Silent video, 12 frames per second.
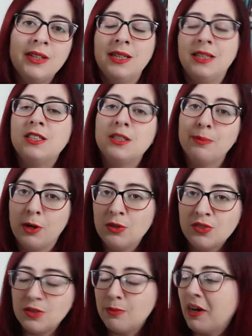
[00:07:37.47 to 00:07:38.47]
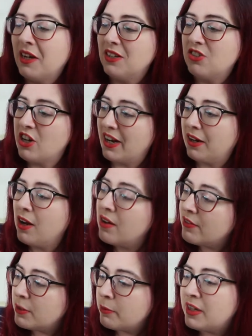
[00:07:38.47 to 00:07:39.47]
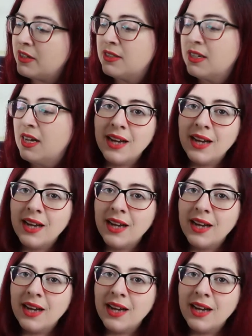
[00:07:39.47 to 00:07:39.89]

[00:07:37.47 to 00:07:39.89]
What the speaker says: It's sponsored by the Czech government,